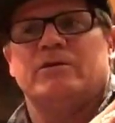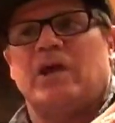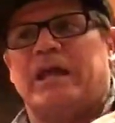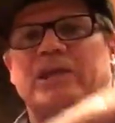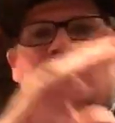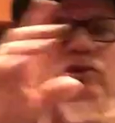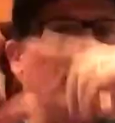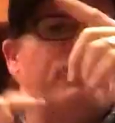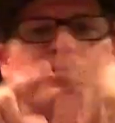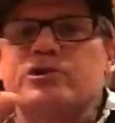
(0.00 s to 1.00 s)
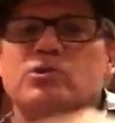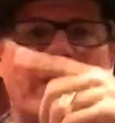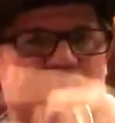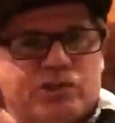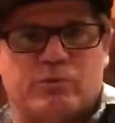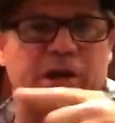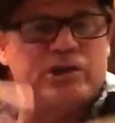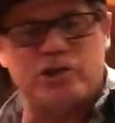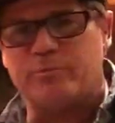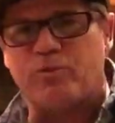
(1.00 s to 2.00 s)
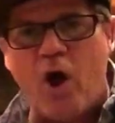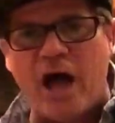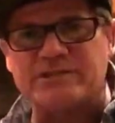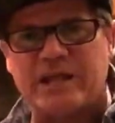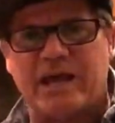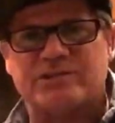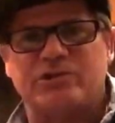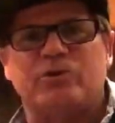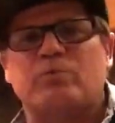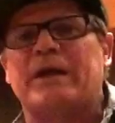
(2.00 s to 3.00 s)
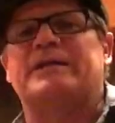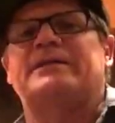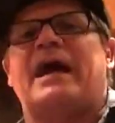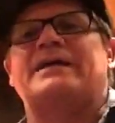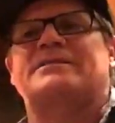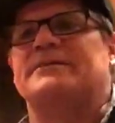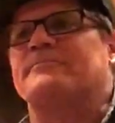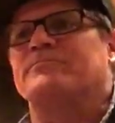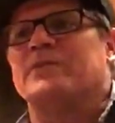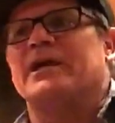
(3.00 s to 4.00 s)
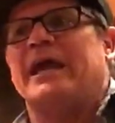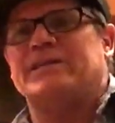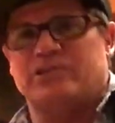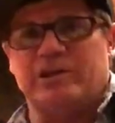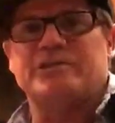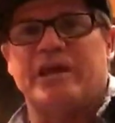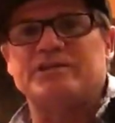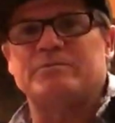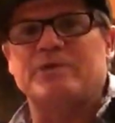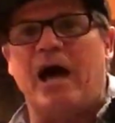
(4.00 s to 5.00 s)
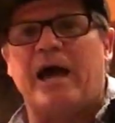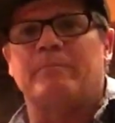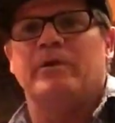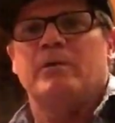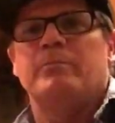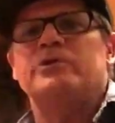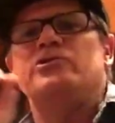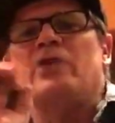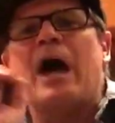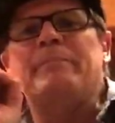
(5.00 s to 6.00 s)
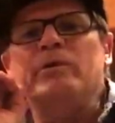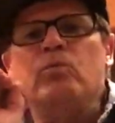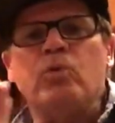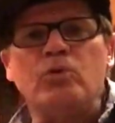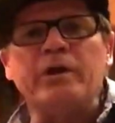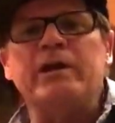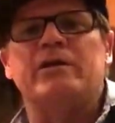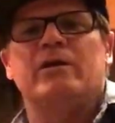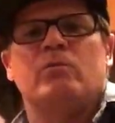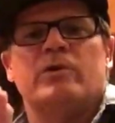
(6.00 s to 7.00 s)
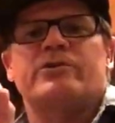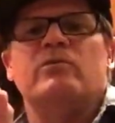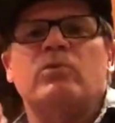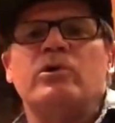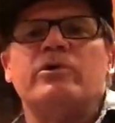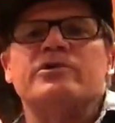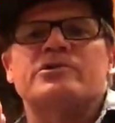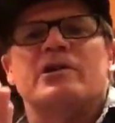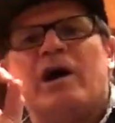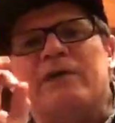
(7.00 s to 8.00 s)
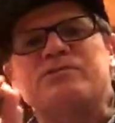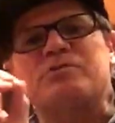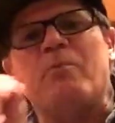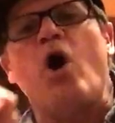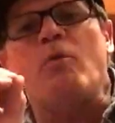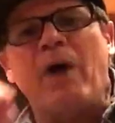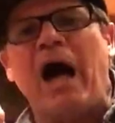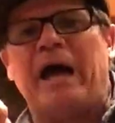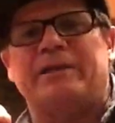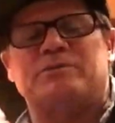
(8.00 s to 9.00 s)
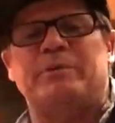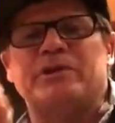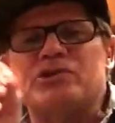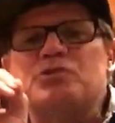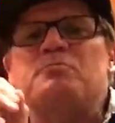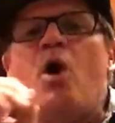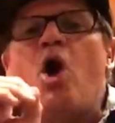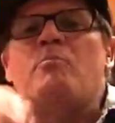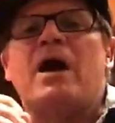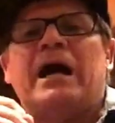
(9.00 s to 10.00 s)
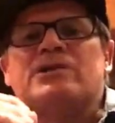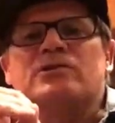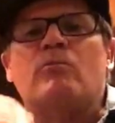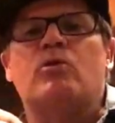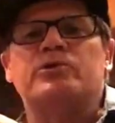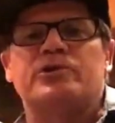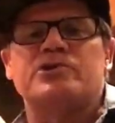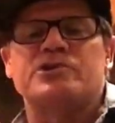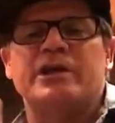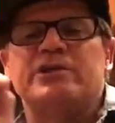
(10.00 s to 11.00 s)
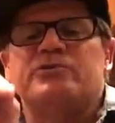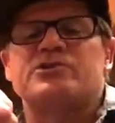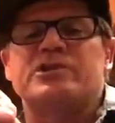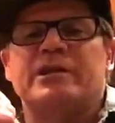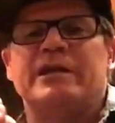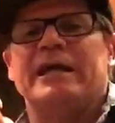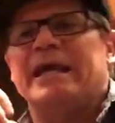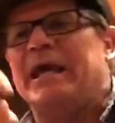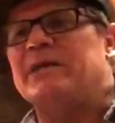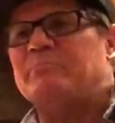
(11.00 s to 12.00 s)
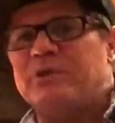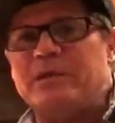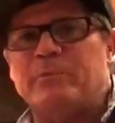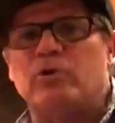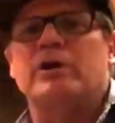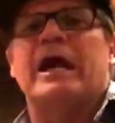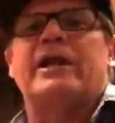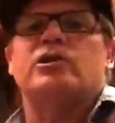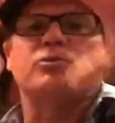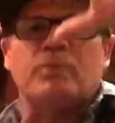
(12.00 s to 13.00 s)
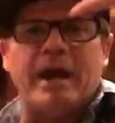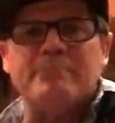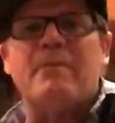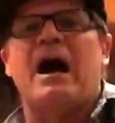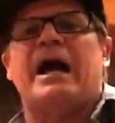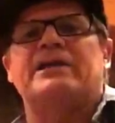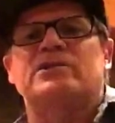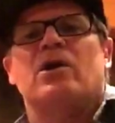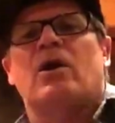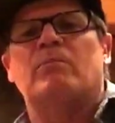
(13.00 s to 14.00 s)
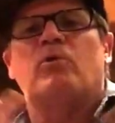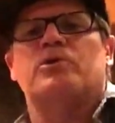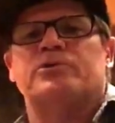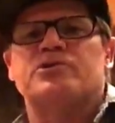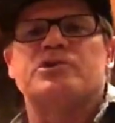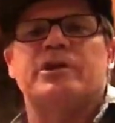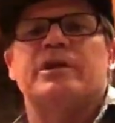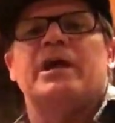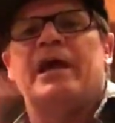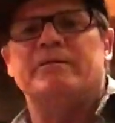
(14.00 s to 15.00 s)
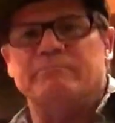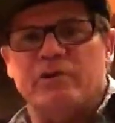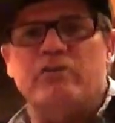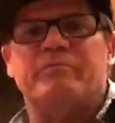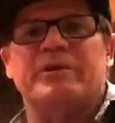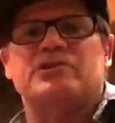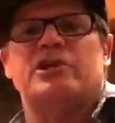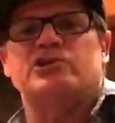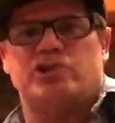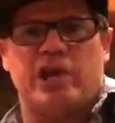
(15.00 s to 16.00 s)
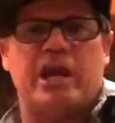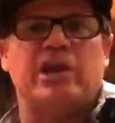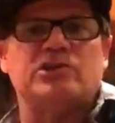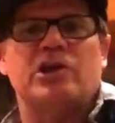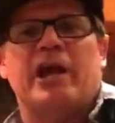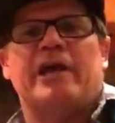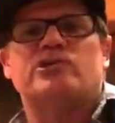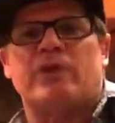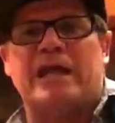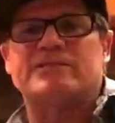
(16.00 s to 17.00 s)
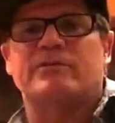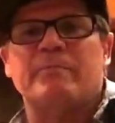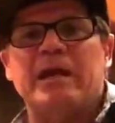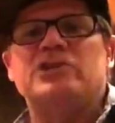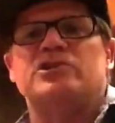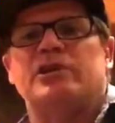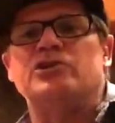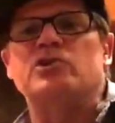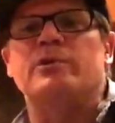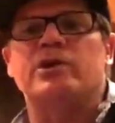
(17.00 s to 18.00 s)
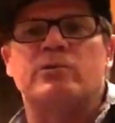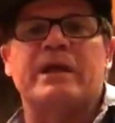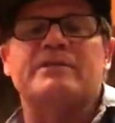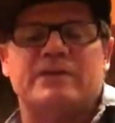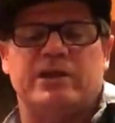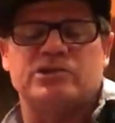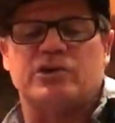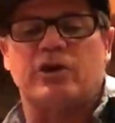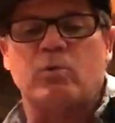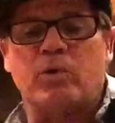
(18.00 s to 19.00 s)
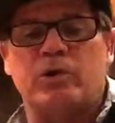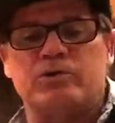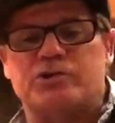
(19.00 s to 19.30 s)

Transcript: And as you go through this restoration process, you'll recognize that it's going to take some time. But do not be worried with the words of small minds, because small minds are more interested in people, and great minds are more interested in movements and change and transformation and doing great things in our world.